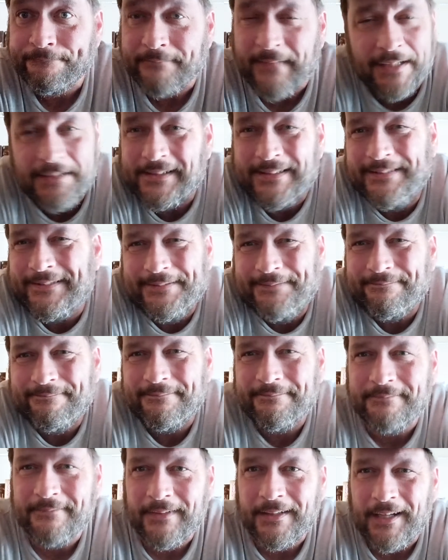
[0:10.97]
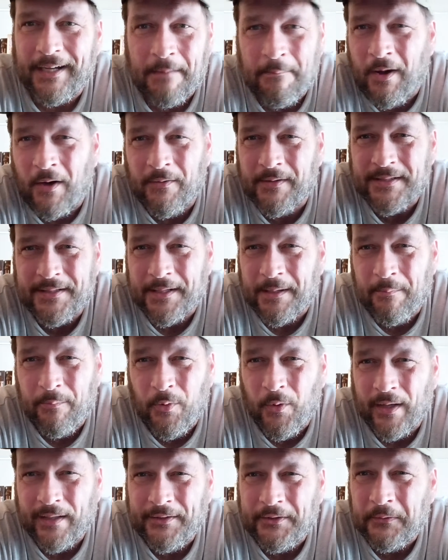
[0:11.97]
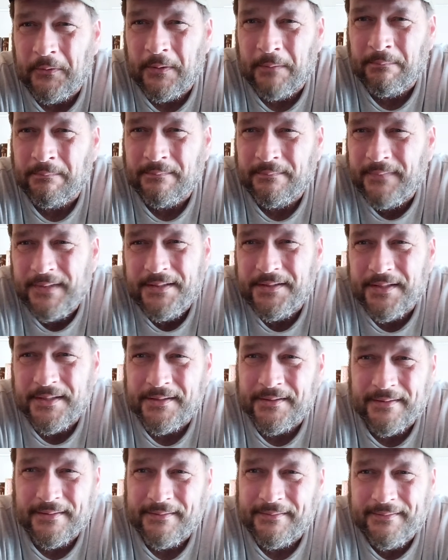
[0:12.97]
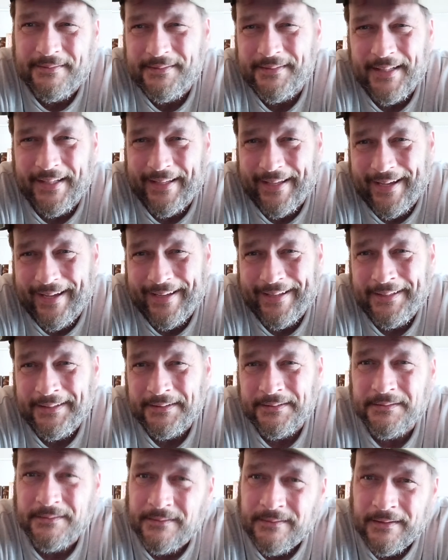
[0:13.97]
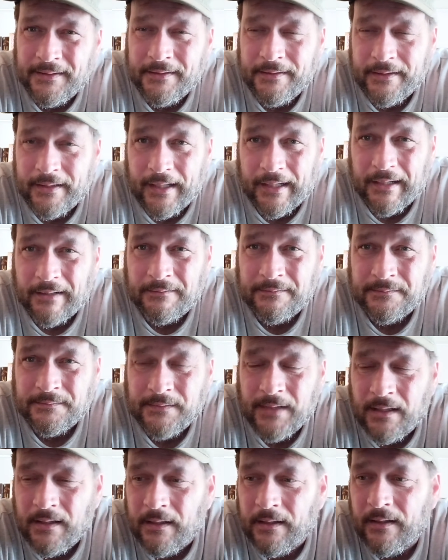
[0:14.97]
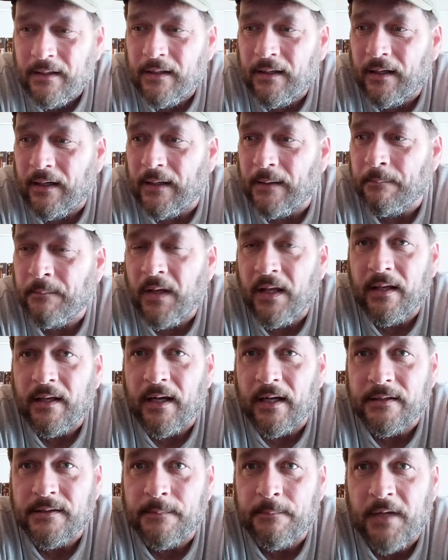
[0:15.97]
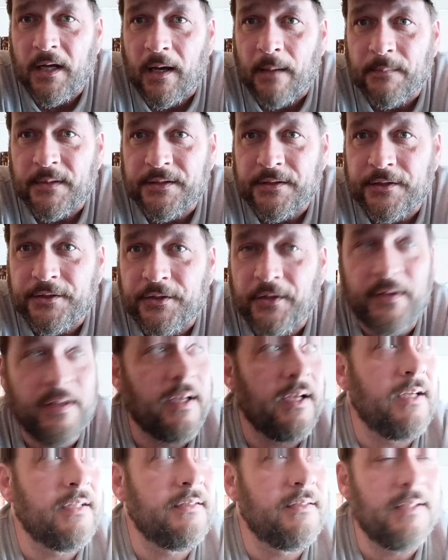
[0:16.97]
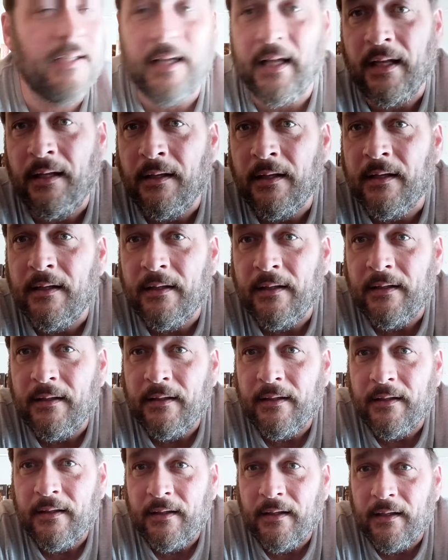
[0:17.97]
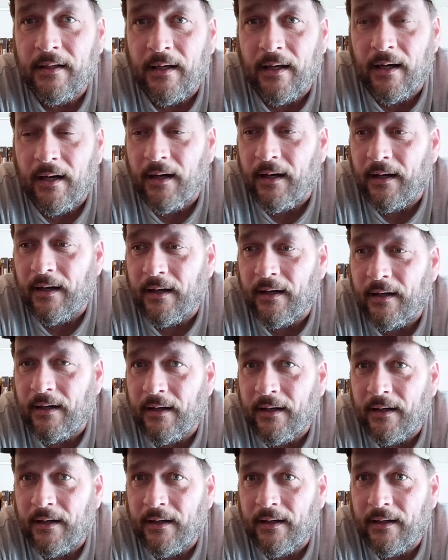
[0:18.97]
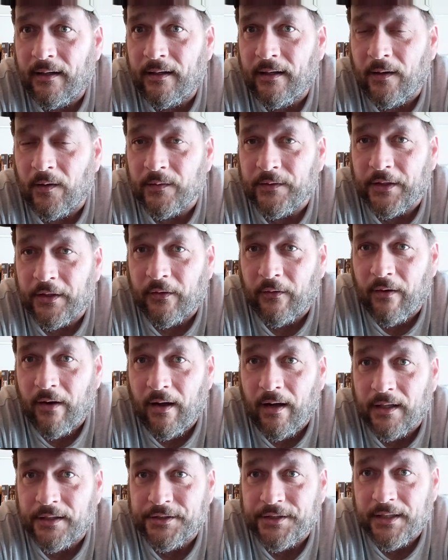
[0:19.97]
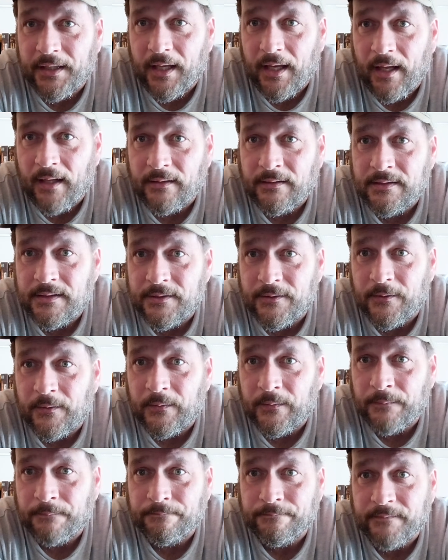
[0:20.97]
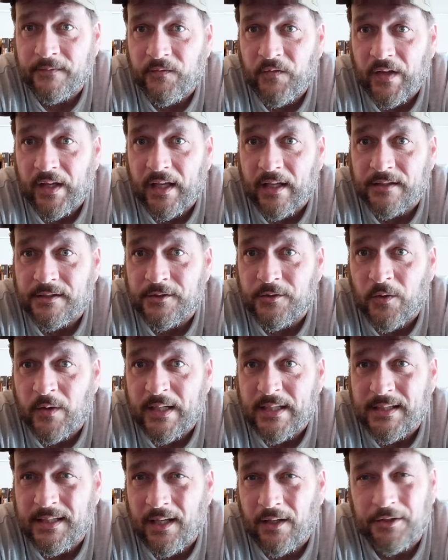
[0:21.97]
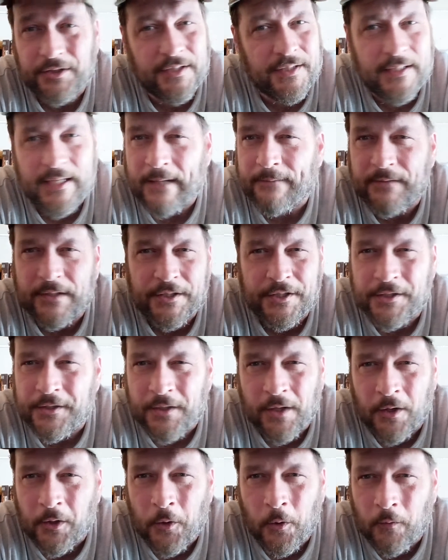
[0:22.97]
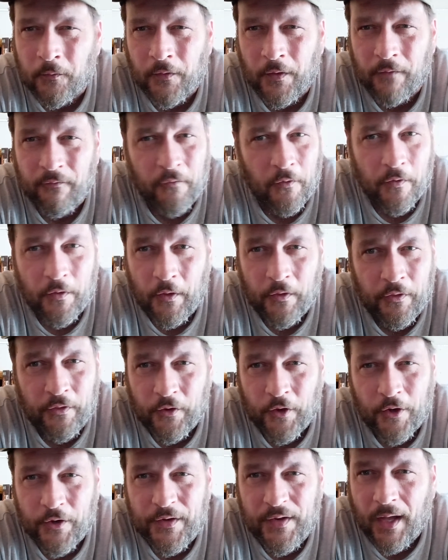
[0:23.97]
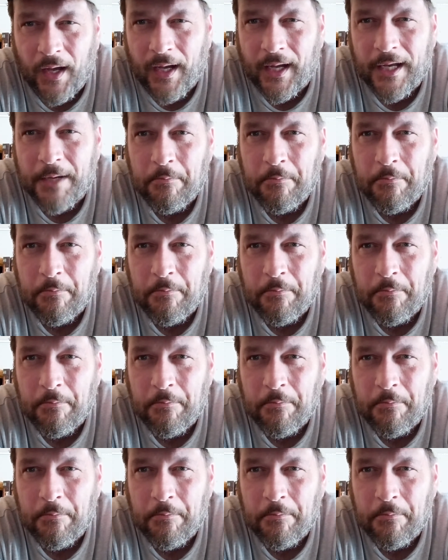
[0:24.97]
I, I'm always going to point to him. He's just the guy, you know. Got some comics to show you guys today. Out in the garage again. So if it gets noisy, I'll just have to start over for the third time.